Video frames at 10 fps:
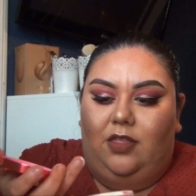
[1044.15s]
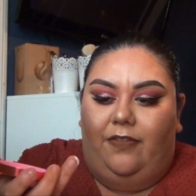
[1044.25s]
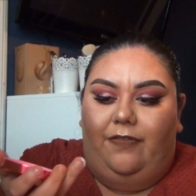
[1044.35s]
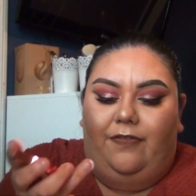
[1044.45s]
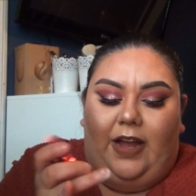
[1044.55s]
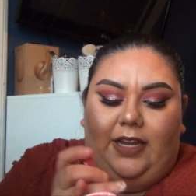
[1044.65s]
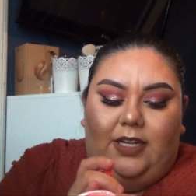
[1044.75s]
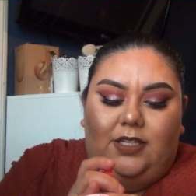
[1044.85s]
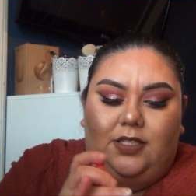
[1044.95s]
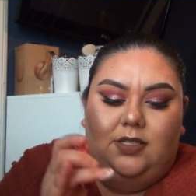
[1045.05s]
The
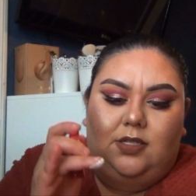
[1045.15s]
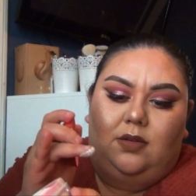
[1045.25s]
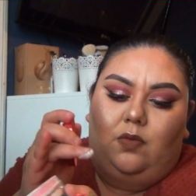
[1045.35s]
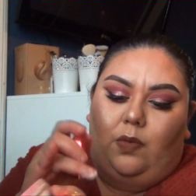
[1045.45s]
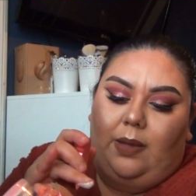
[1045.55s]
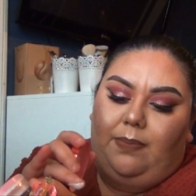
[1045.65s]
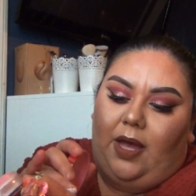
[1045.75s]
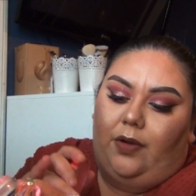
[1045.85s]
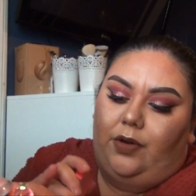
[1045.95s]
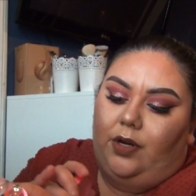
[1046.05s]
finest white
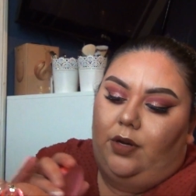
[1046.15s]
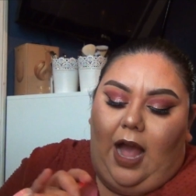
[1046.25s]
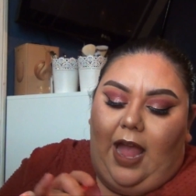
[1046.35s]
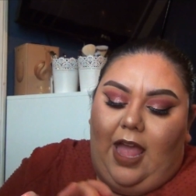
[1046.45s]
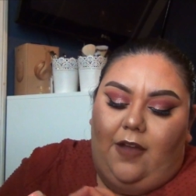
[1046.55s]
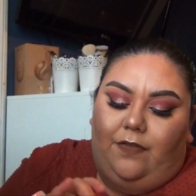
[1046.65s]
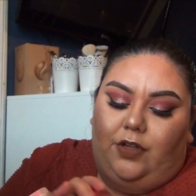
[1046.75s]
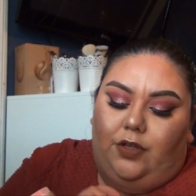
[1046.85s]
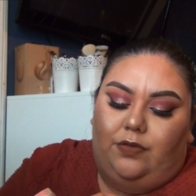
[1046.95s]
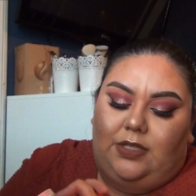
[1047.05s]
powder I ever
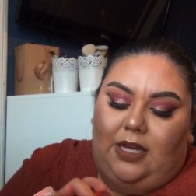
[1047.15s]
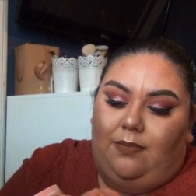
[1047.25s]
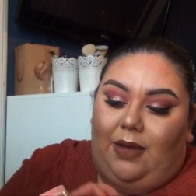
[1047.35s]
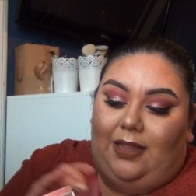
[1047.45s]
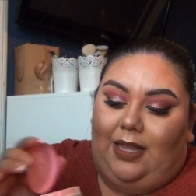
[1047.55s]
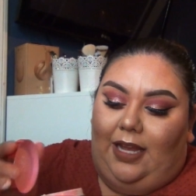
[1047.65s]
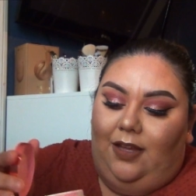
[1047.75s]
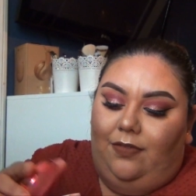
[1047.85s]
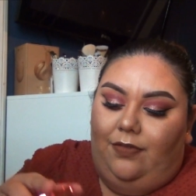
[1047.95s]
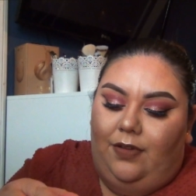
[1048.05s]
used in my
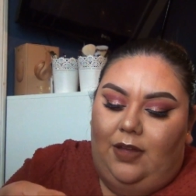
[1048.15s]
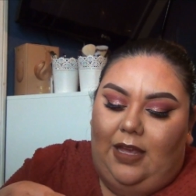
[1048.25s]
life